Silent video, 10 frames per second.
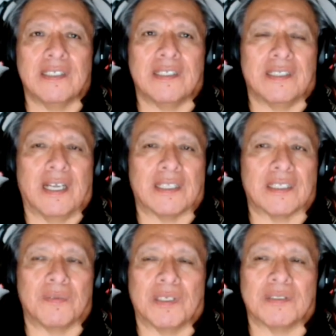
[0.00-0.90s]
and
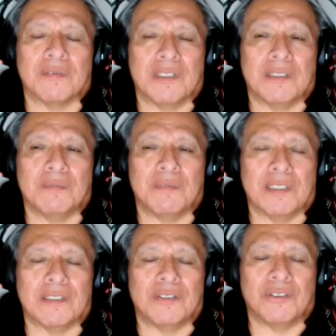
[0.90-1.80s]
that's what we
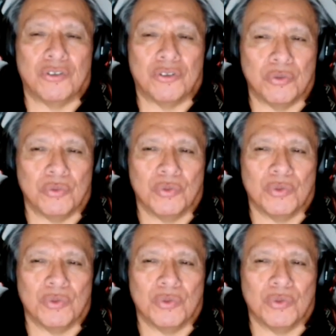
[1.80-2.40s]
will do.